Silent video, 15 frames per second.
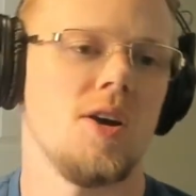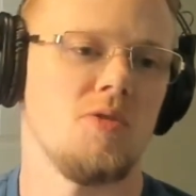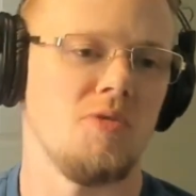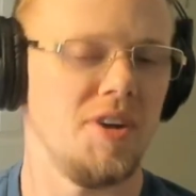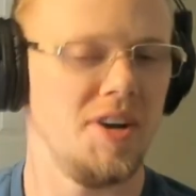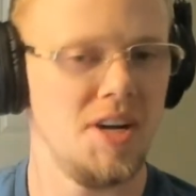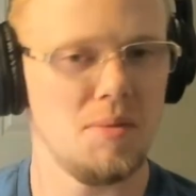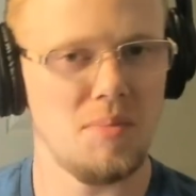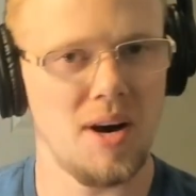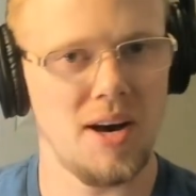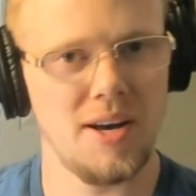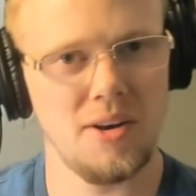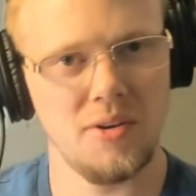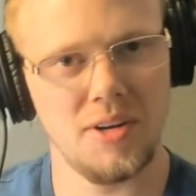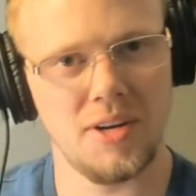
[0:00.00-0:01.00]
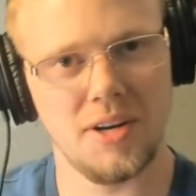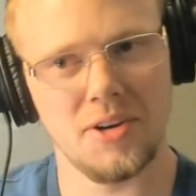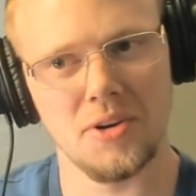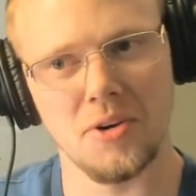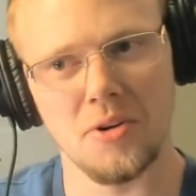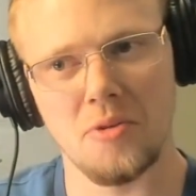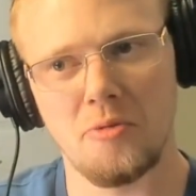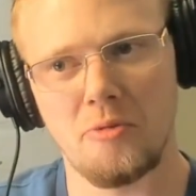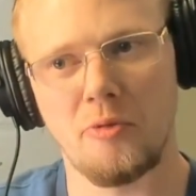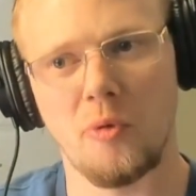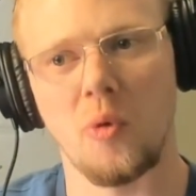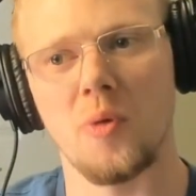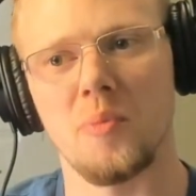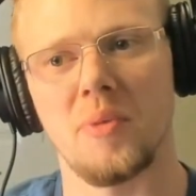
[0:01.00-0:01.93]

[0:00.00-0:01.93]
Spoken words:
running a mile in under 4